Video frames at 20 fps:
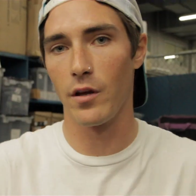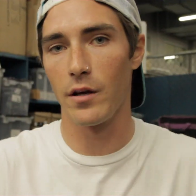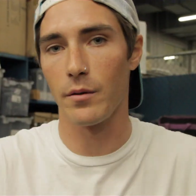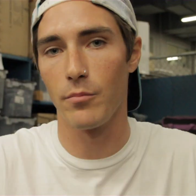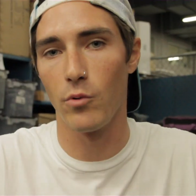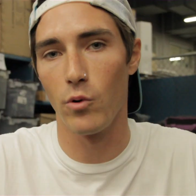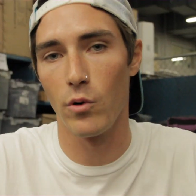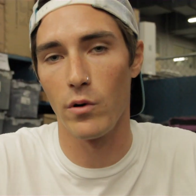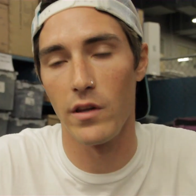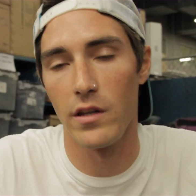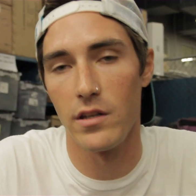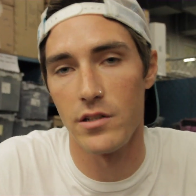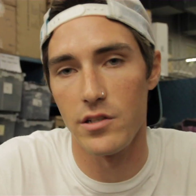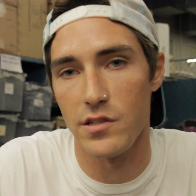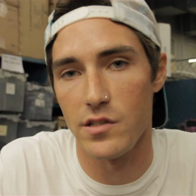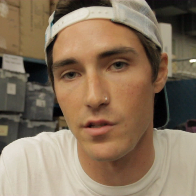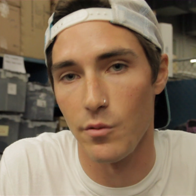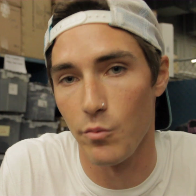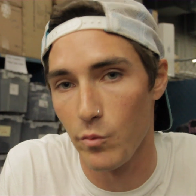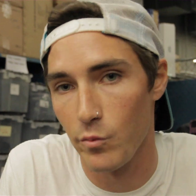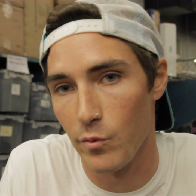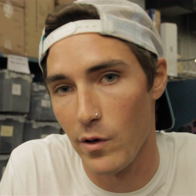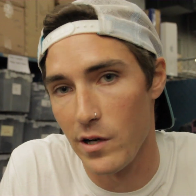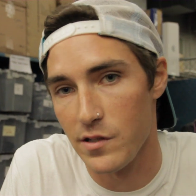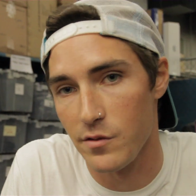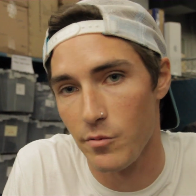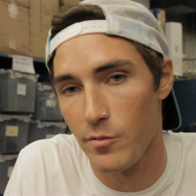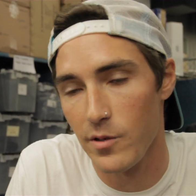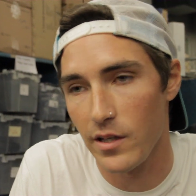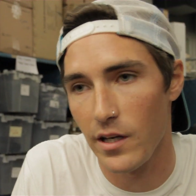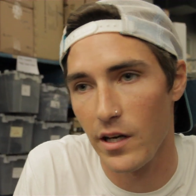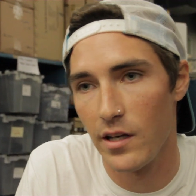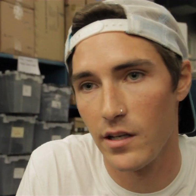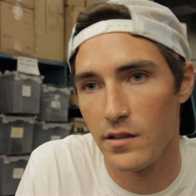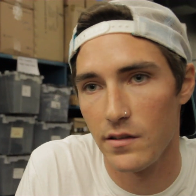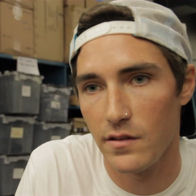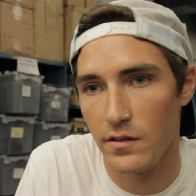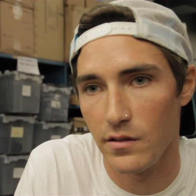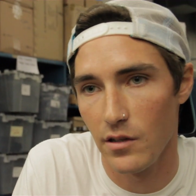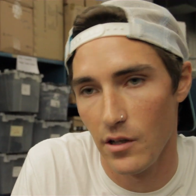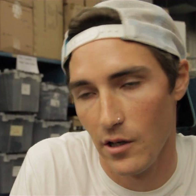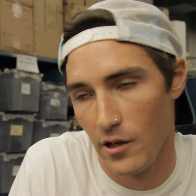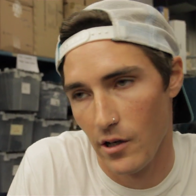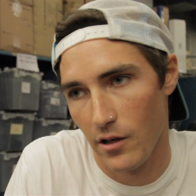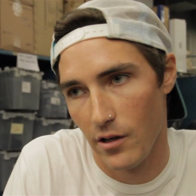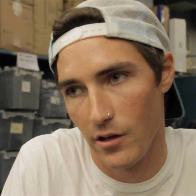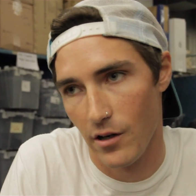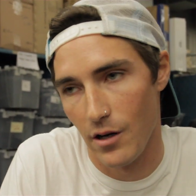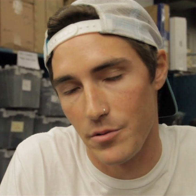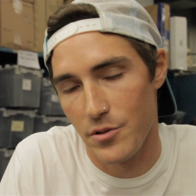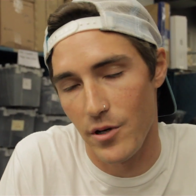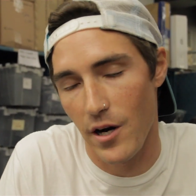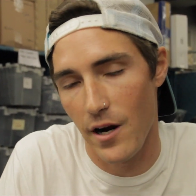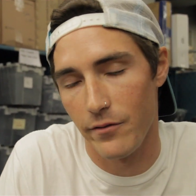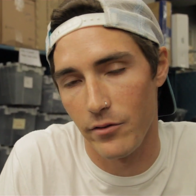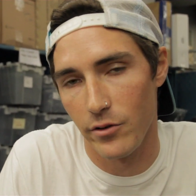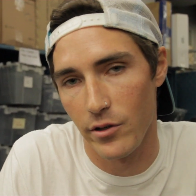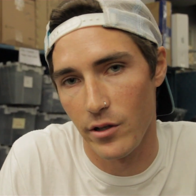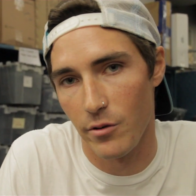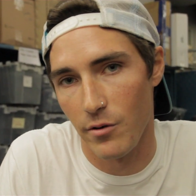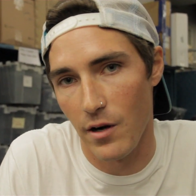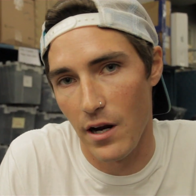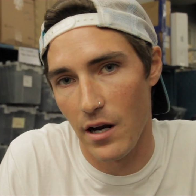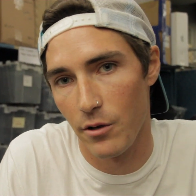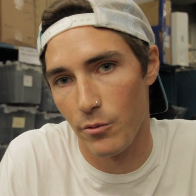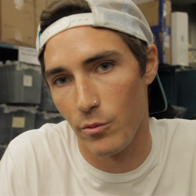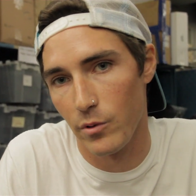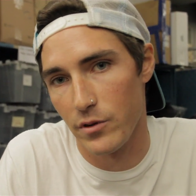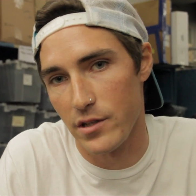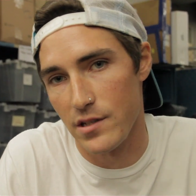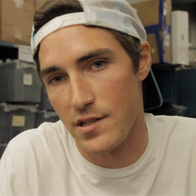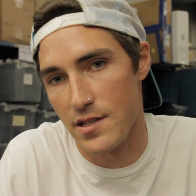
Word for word: like more than just the race weekend, or I'm traveling around with the